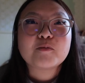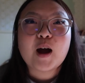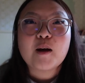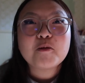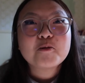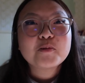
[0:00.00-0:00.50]

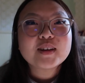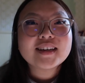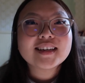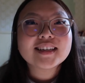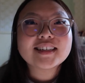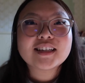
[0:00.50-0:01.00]
probably
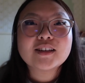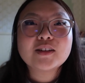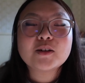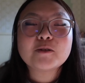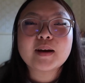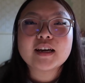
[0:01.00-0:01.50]

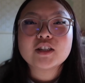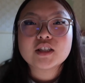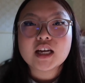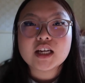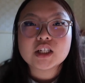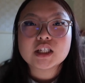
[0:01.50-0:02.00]
continue my
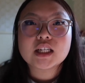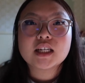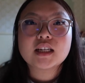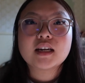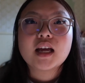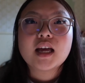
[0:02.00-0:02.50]

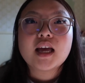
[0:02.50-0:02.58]
education